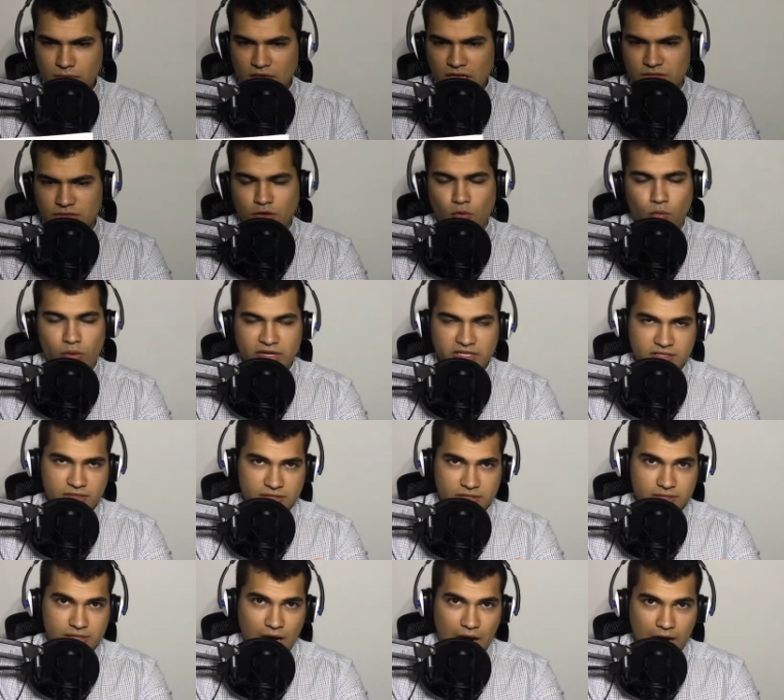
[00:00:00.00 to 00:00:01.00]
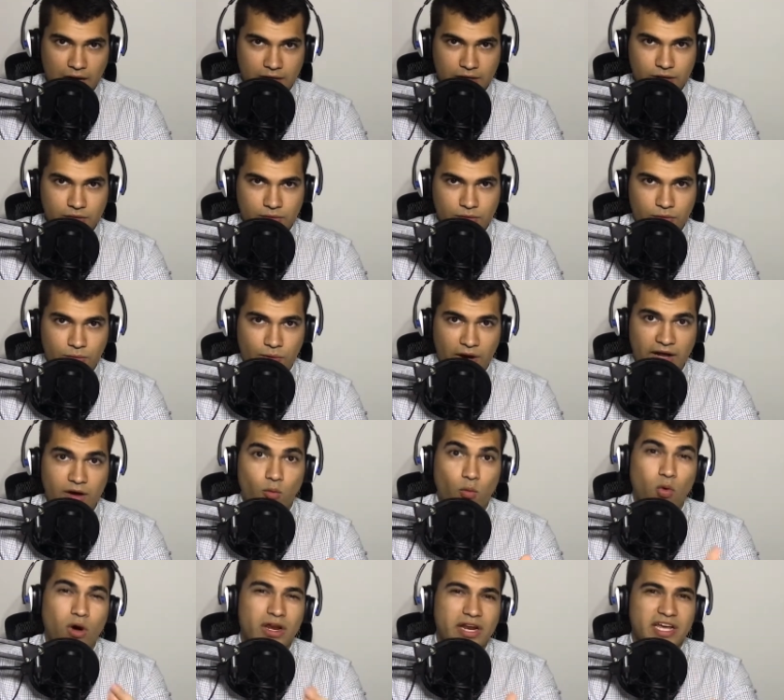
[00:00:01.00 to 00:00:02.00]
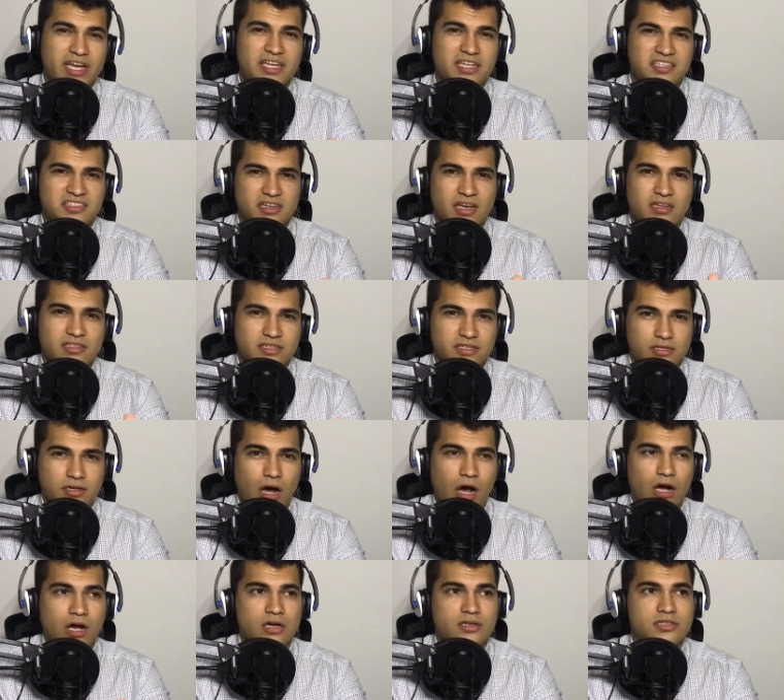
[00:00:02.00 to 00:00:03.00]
so what is a stock, right? What is a stock?